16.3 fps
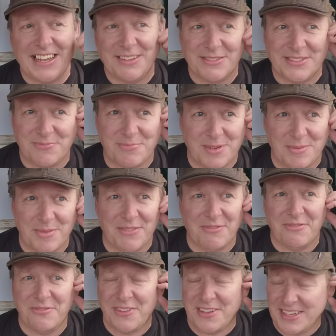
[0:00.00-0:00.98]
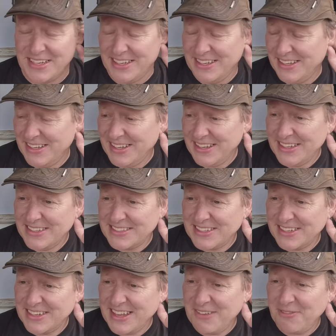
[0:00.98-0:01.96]
It was blooming funny.
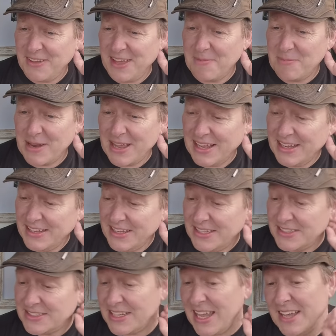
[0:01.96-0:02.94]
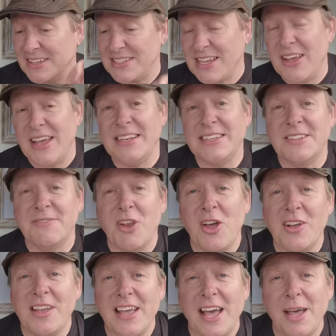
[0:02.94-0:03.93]
So yeah, fair play. So yeah, so end of the
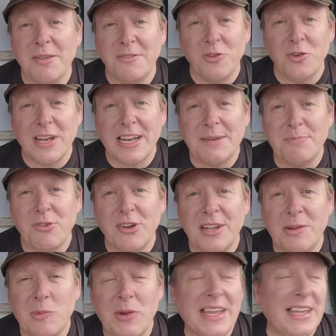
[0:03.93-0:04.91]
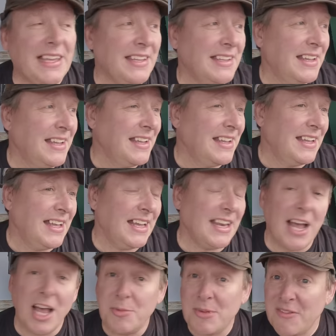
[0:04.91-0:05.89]
vlog. Hope you've all had a brilliant week.
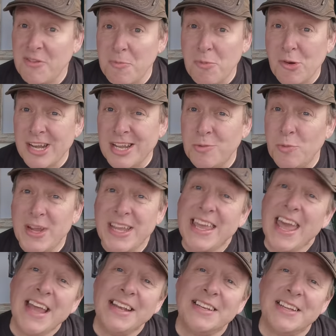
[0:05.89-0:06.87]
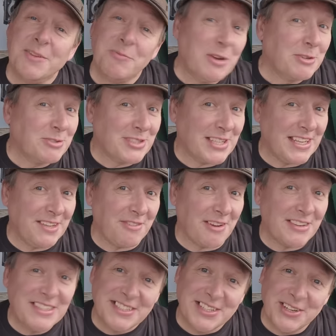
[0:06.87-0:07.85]
And I hope you have a brilliant weekend. And we'll see you
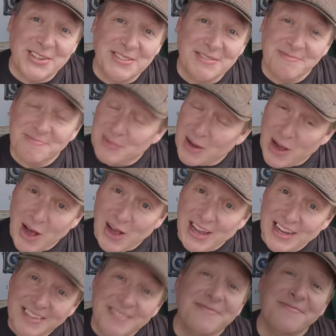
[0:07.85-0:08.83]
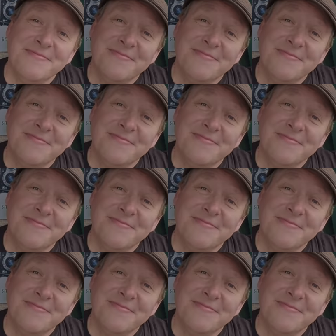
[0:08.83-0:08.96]
very soon. Bye!